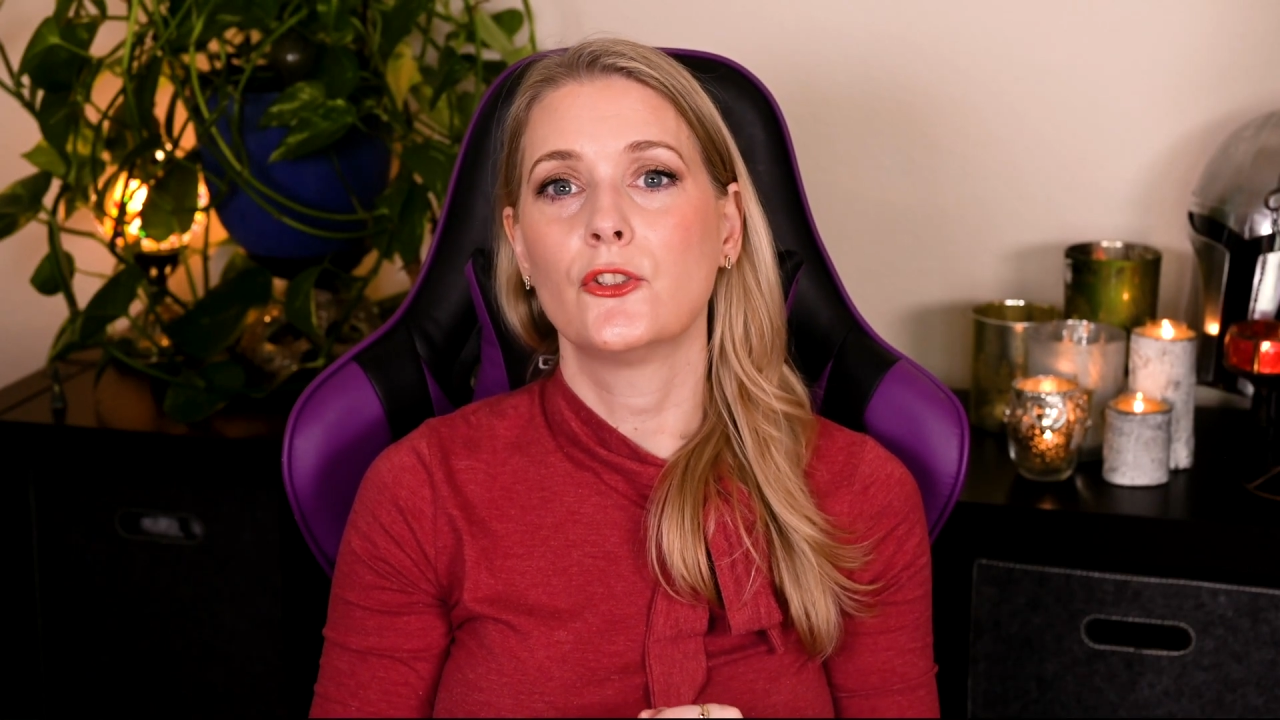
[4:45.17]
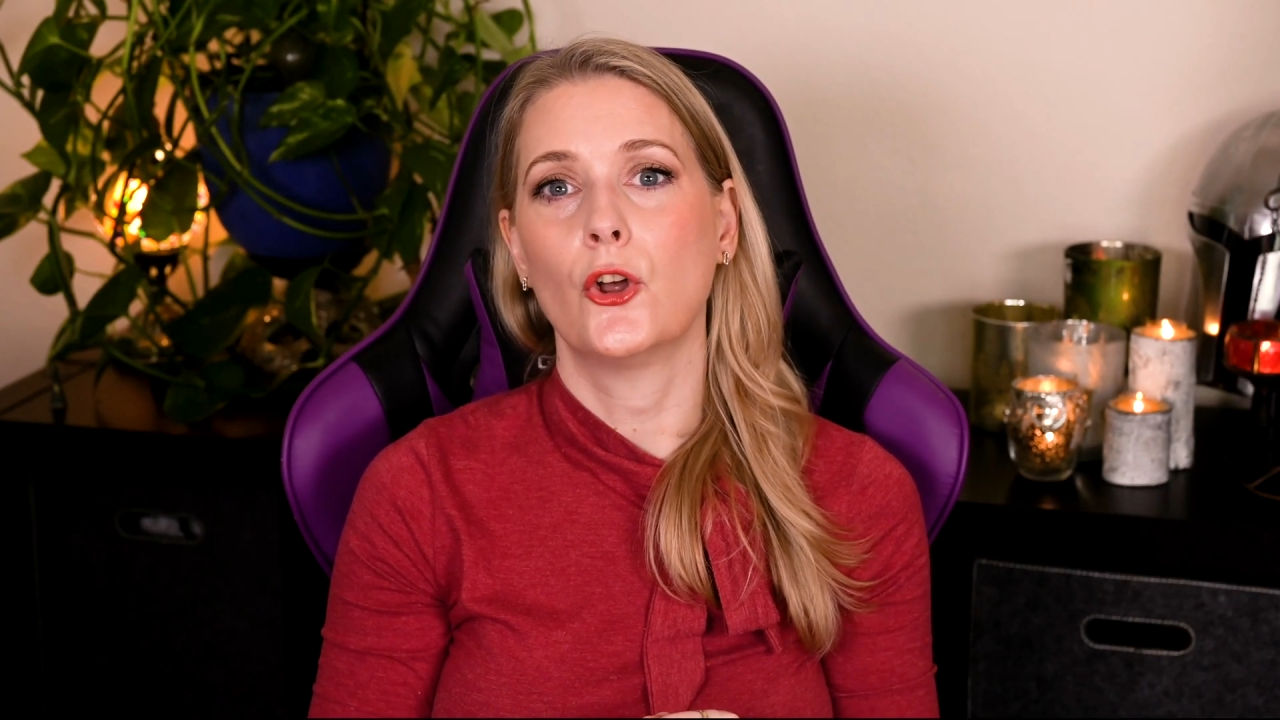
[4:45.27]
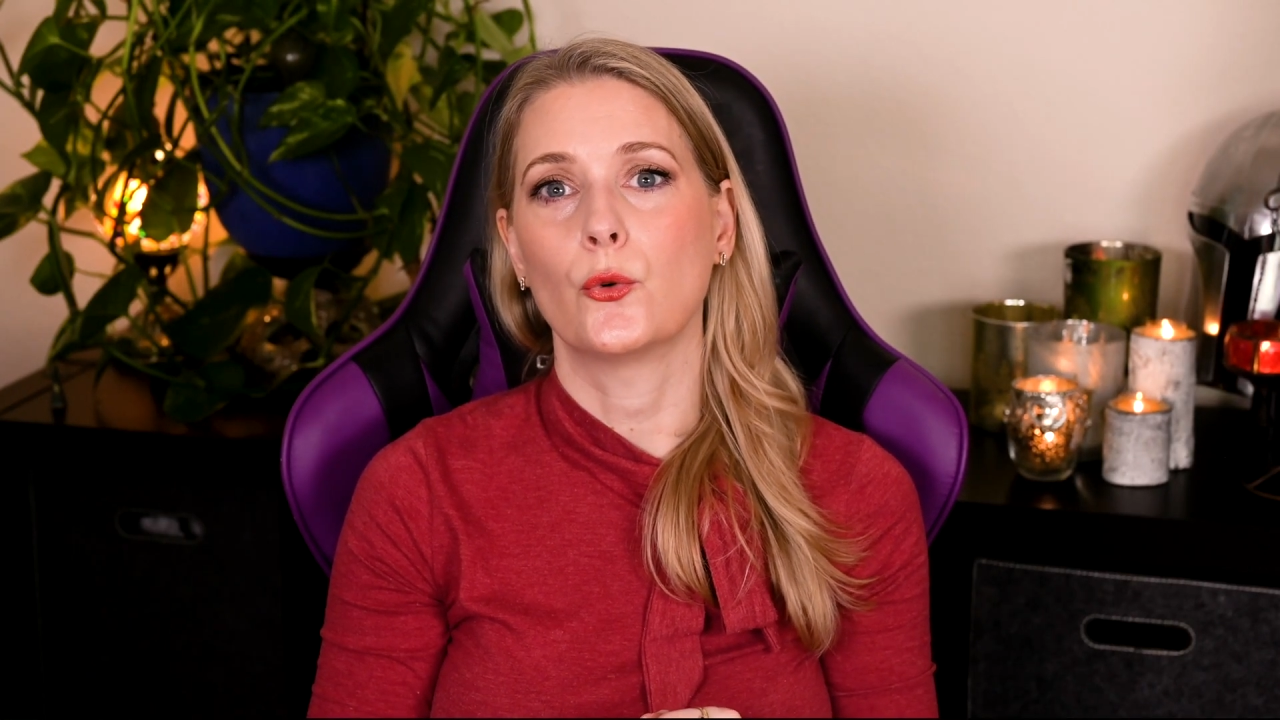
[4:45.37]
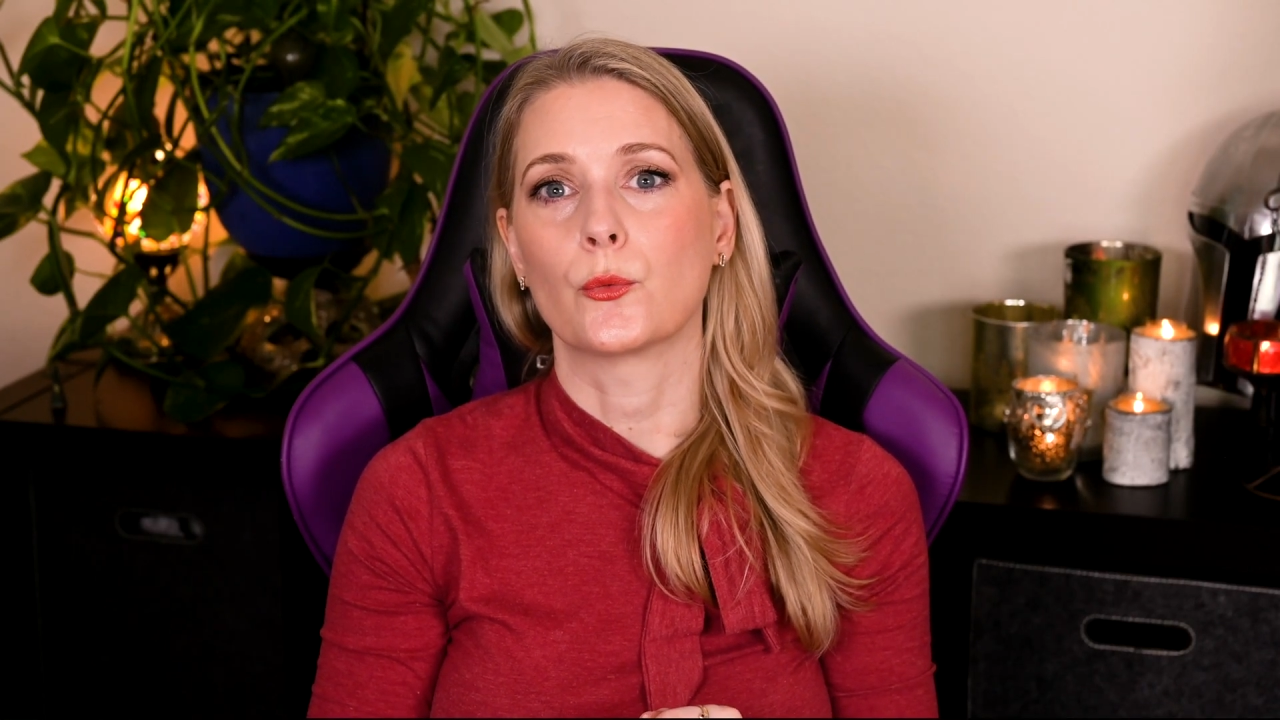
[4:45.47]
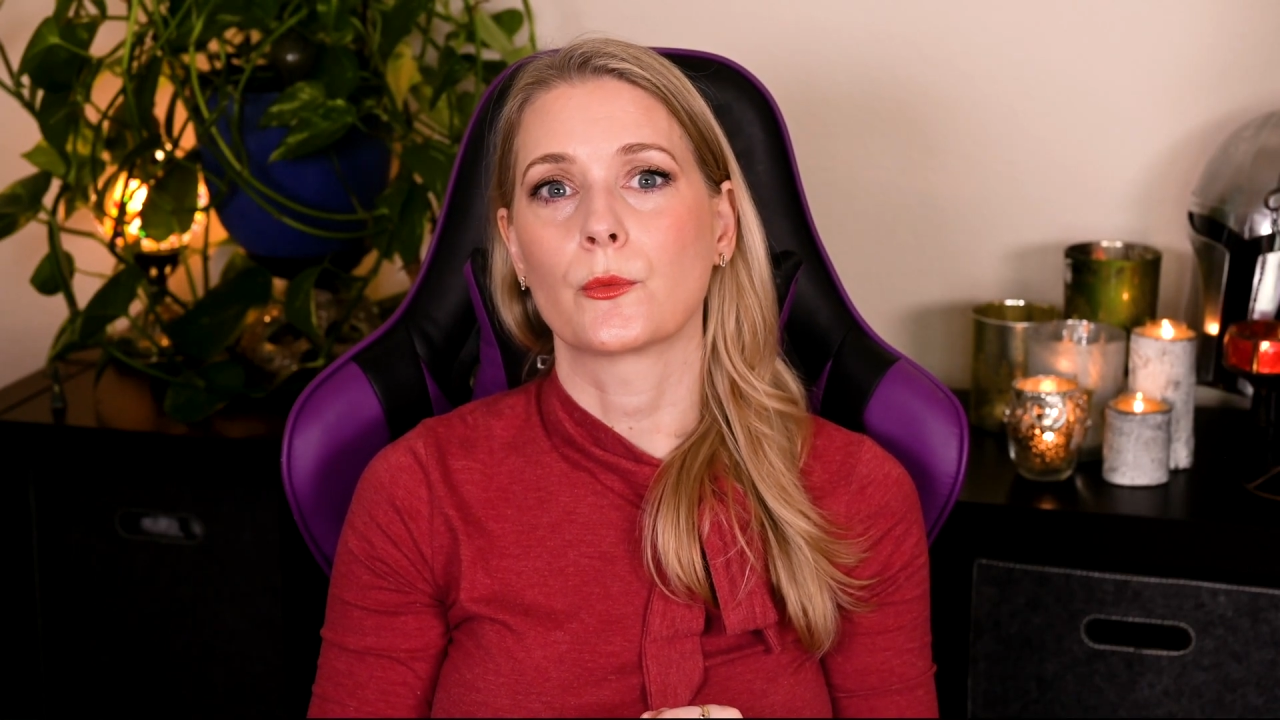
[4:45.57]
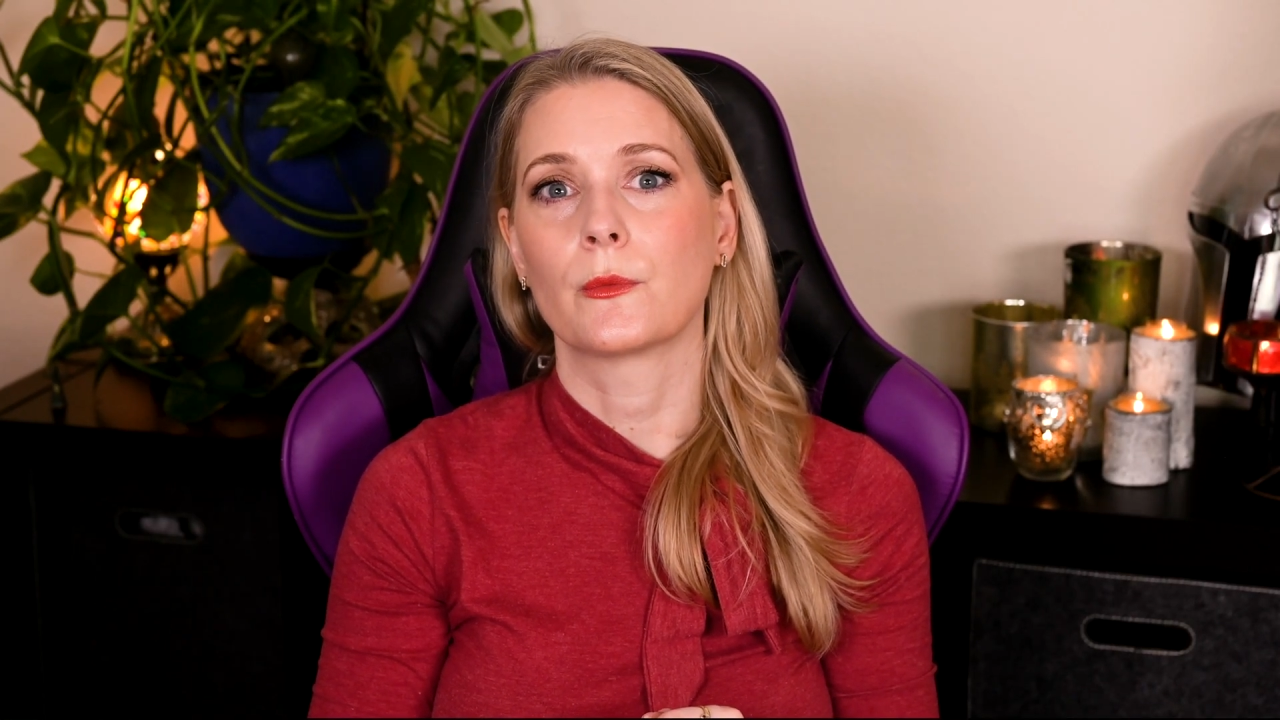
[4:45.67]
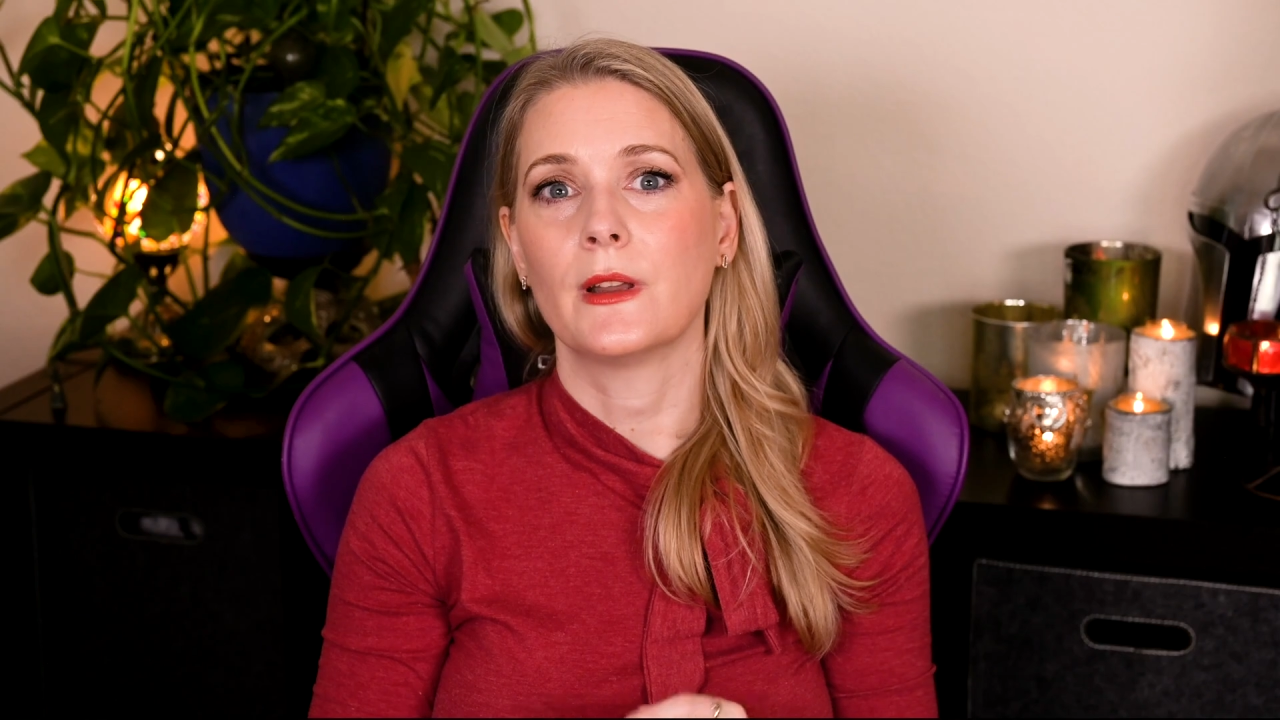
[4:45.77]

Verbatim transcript: no.